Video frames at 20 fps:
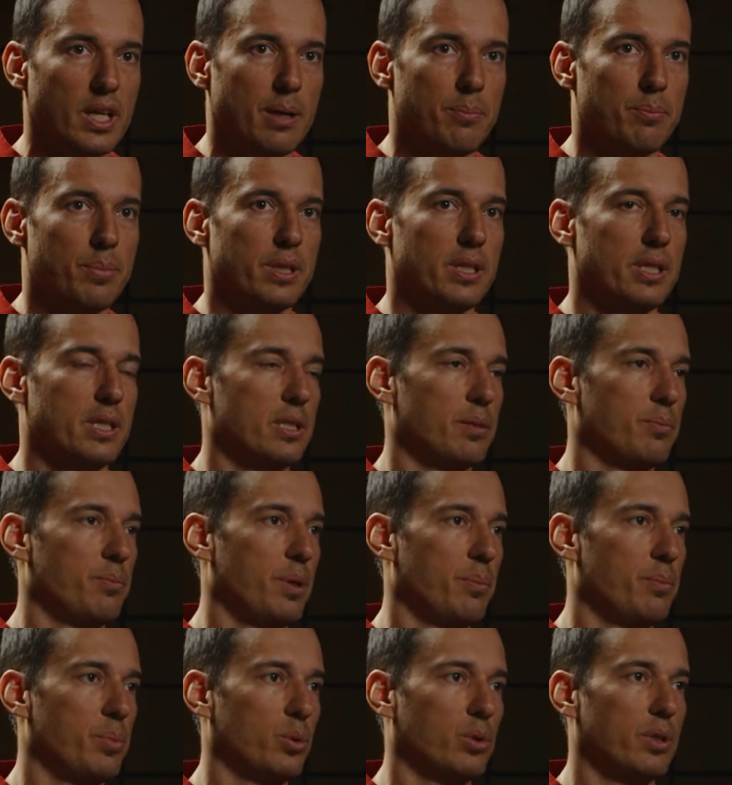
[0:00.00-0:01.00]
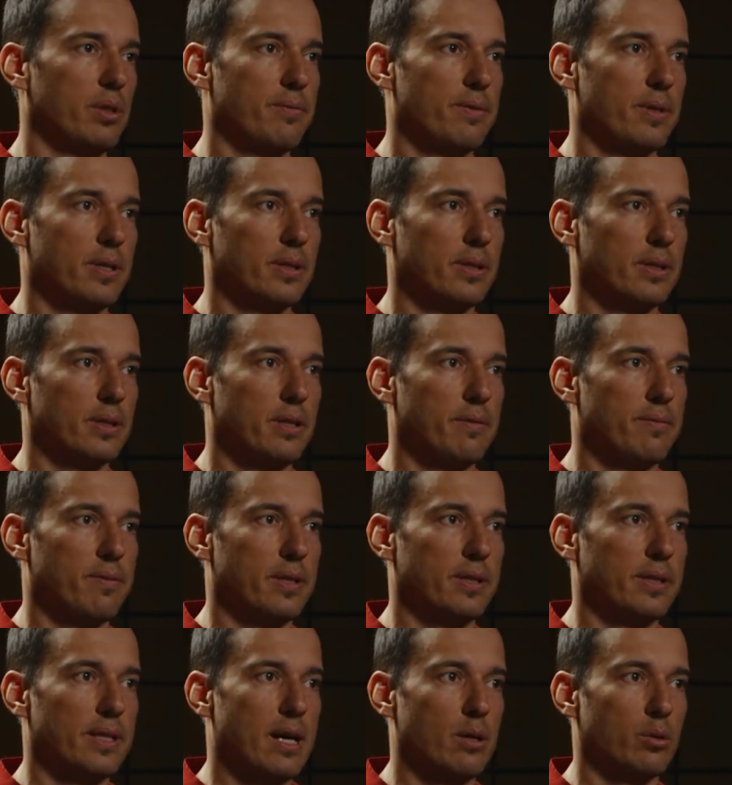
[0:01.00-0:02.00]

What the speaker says: companies and people different